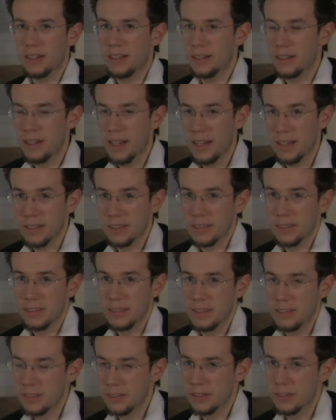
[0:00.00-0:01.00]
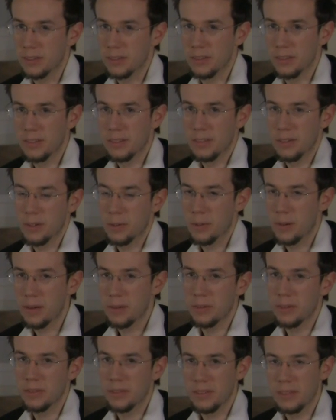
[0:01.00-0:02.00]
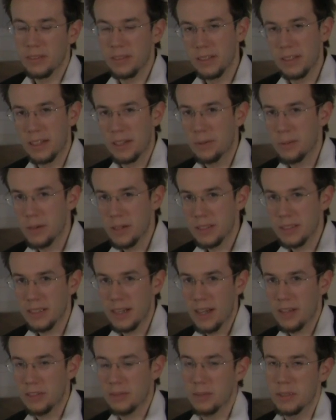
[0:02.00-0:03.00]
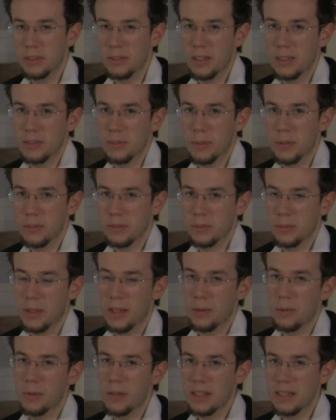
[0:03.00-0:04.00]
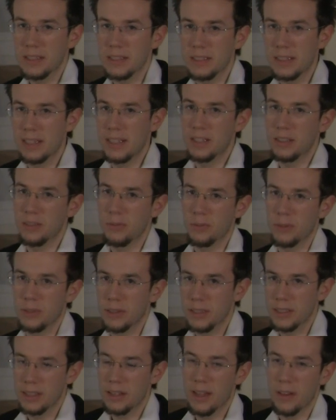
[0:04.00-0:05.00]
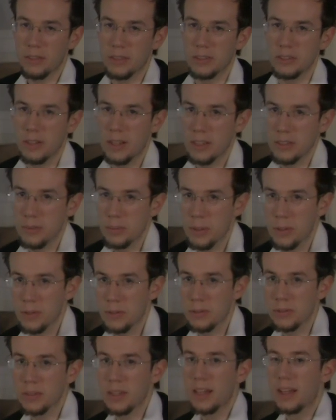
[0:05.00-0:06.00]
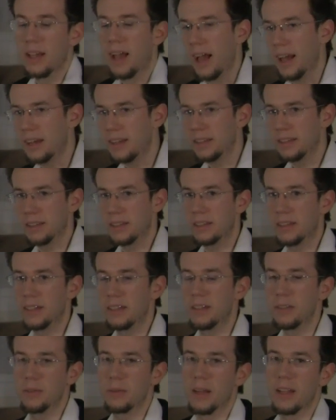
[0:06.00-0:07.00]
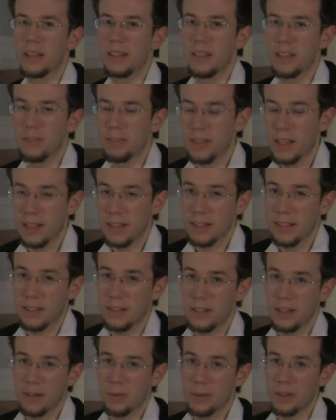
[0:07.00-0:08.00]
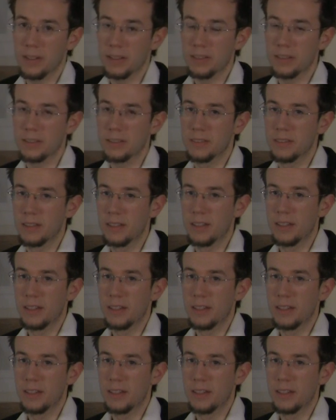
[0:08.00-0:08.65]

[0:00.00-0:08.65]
clarinet into? Or what does it have to be transposed by? What is the interval that you have to transpose anything that you write E flat clarinet with?